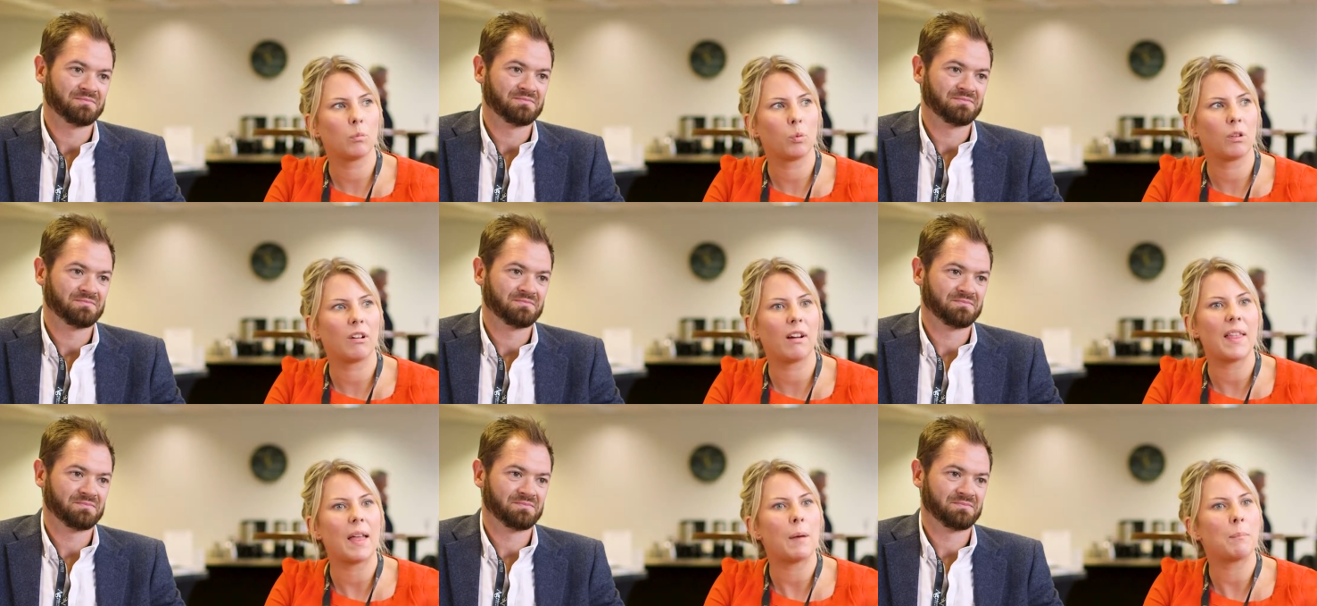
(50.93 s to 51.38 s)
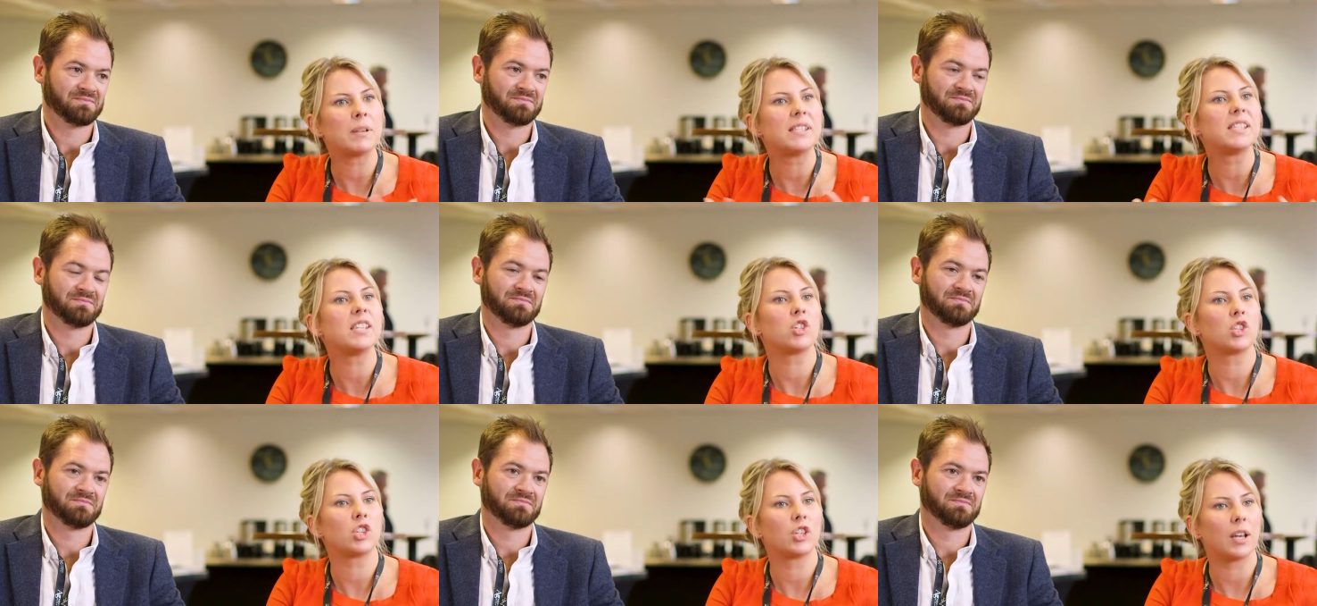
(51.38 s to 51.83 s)
Speaker 1: we're at that
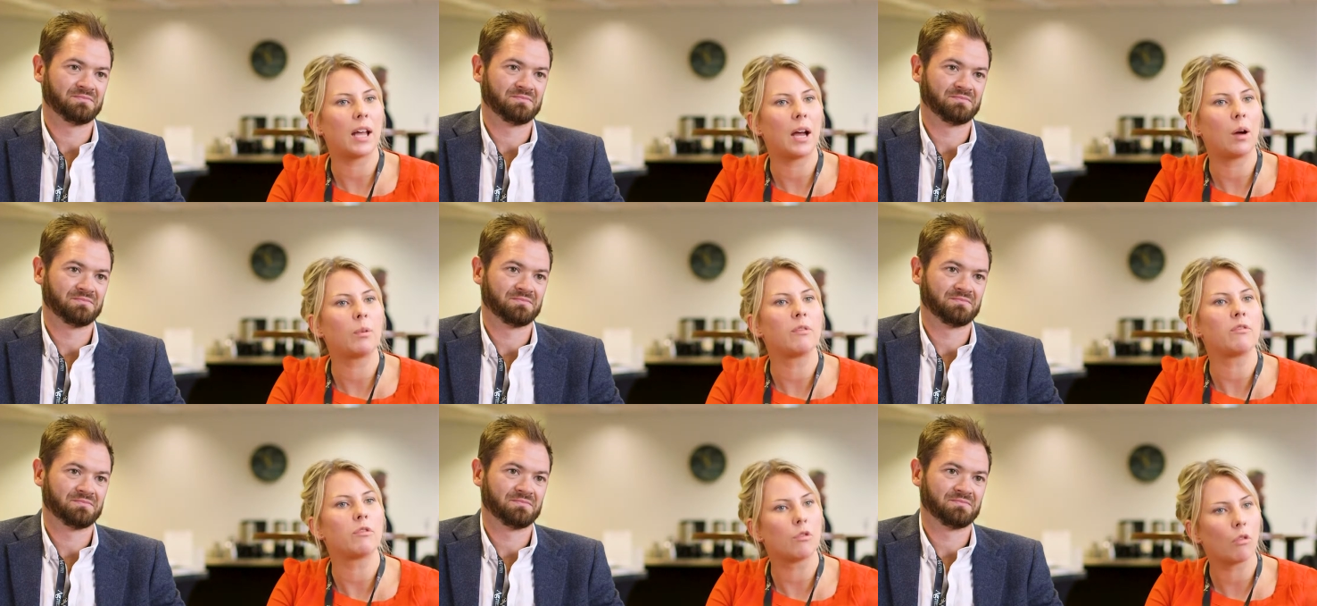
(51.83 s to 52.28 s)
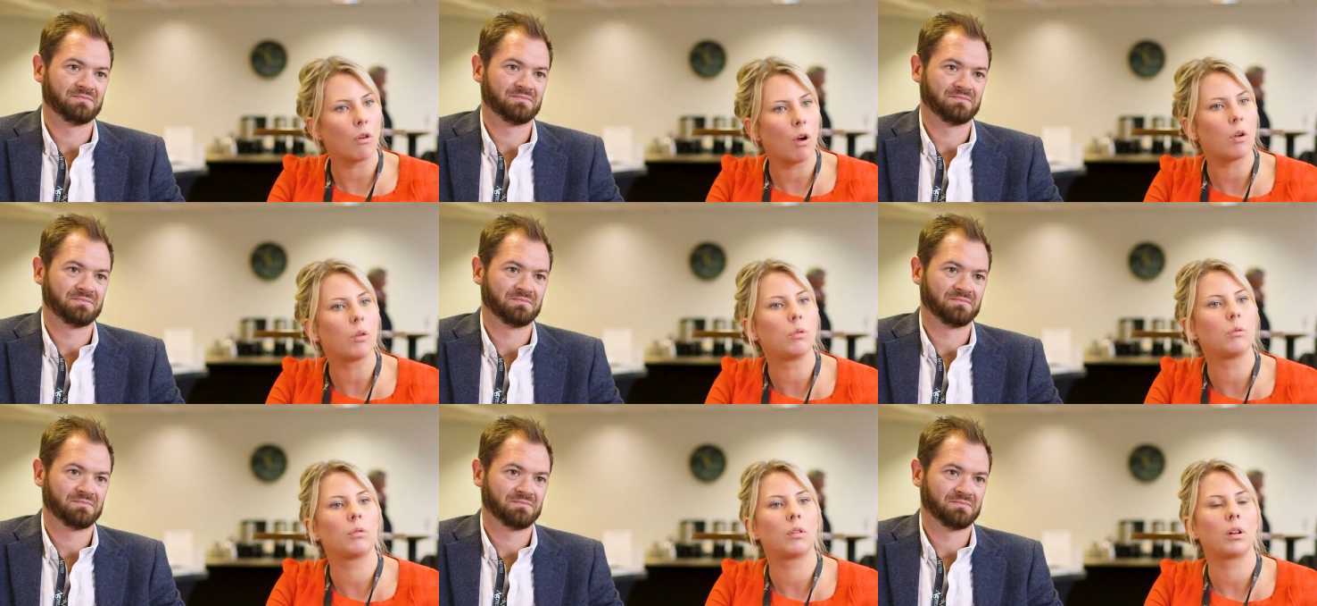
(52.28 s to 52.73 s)
position now, we've
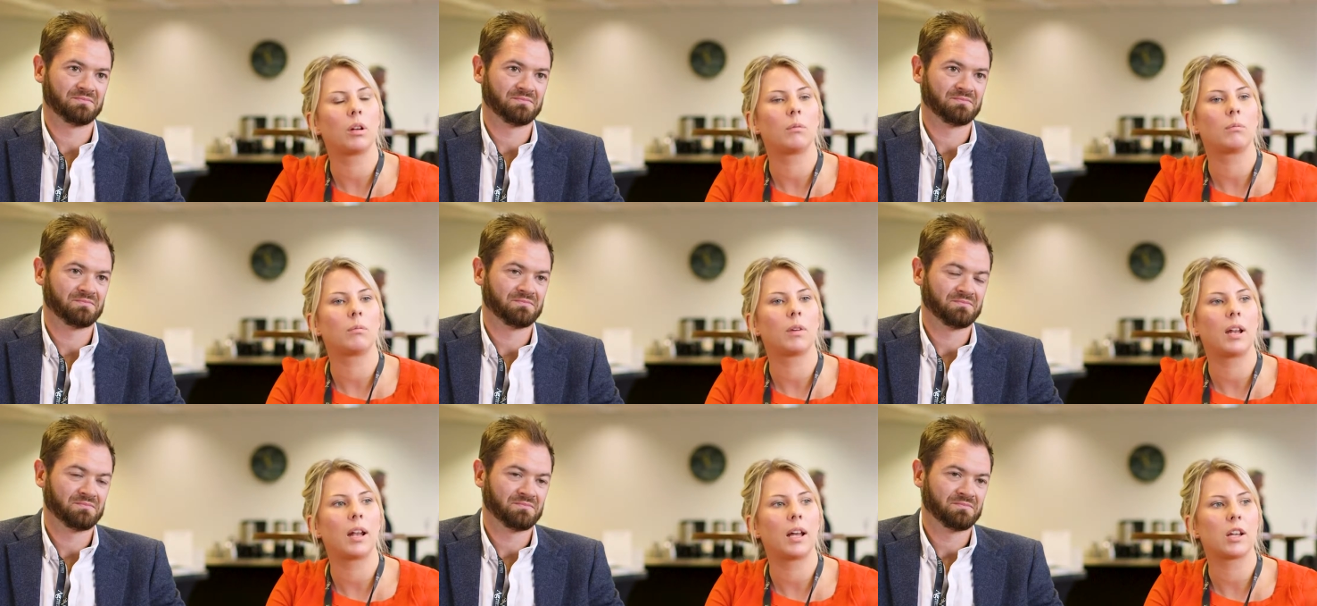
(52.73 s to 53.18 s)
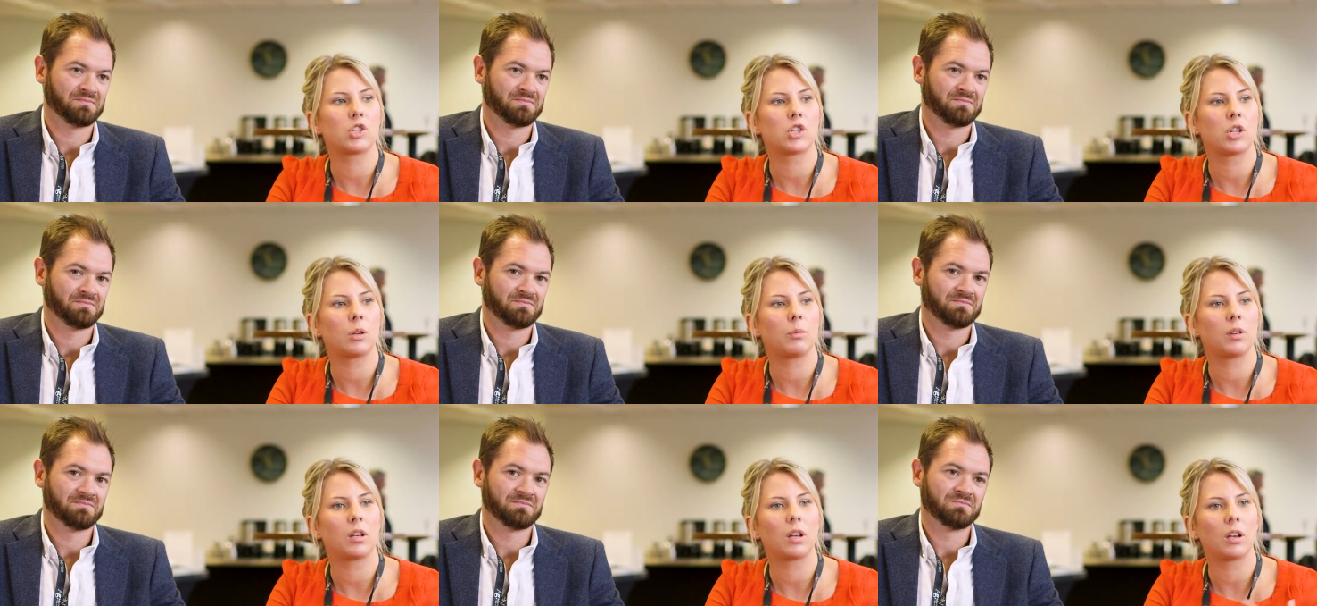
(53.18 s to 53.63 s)
grown, um, and
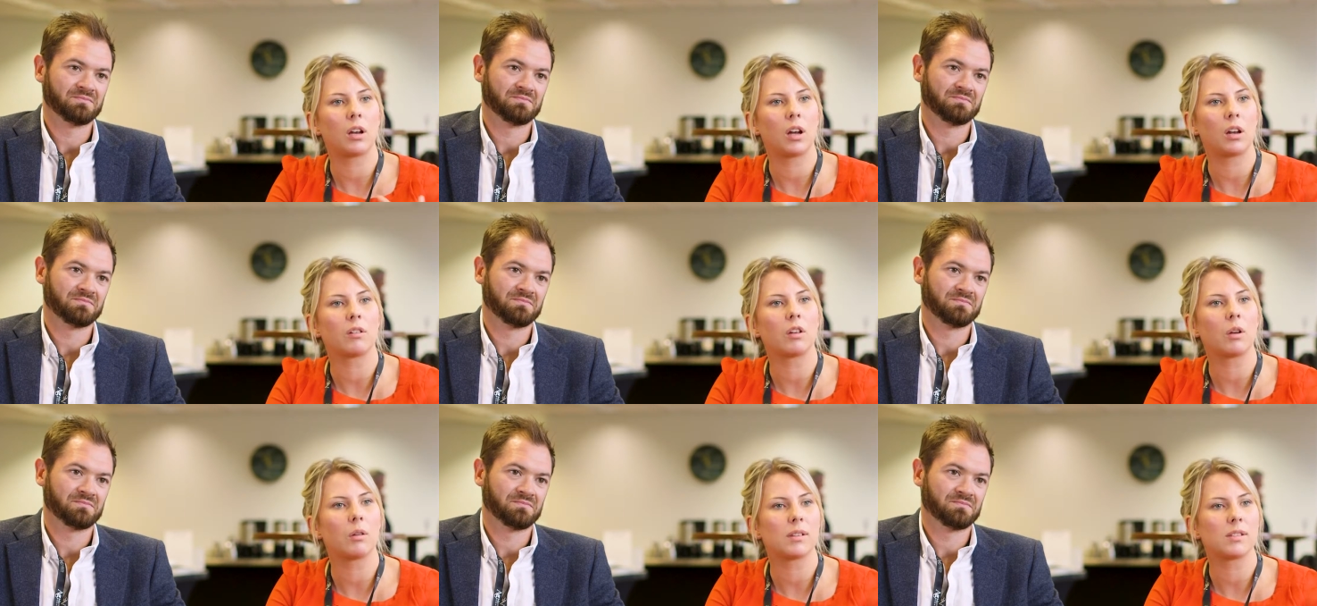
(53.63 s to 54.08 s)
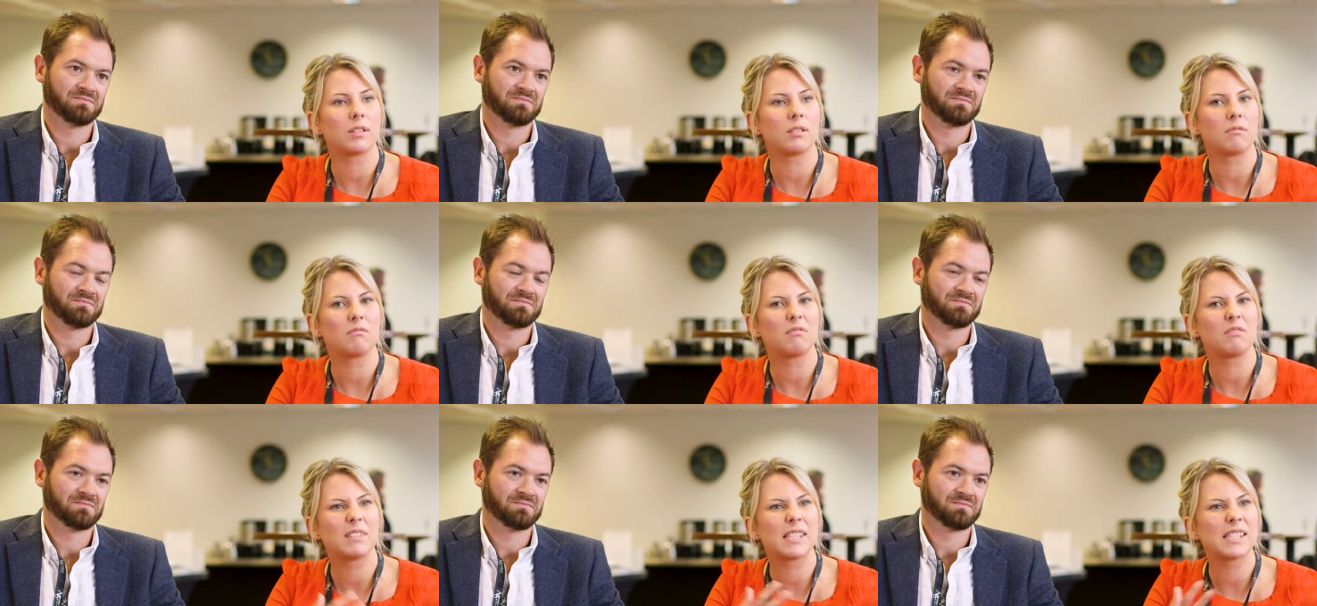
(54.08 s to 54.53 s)
actually we could kind of go and
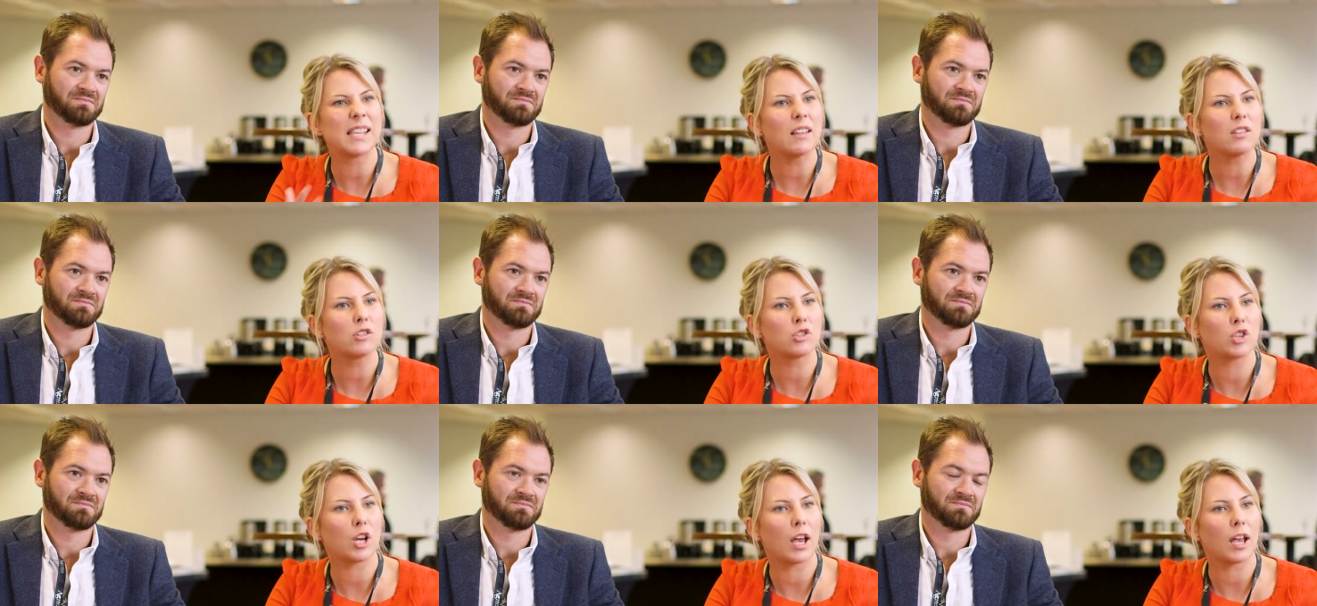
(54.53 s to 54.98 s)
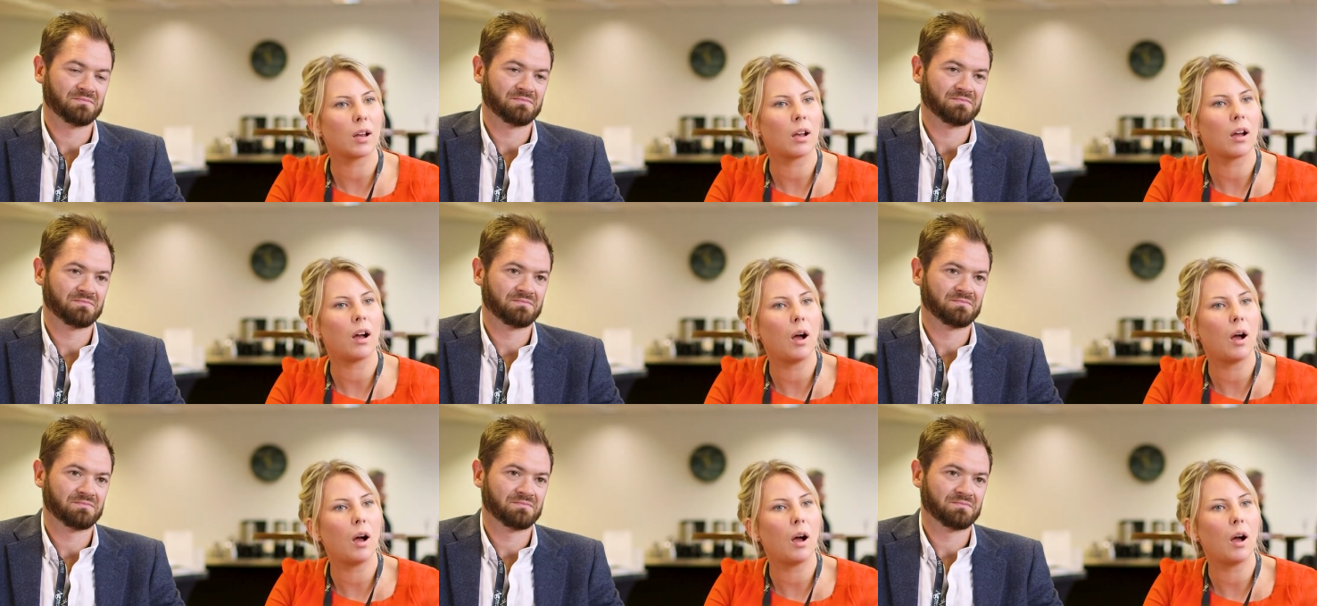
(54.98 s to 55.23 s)
sense check.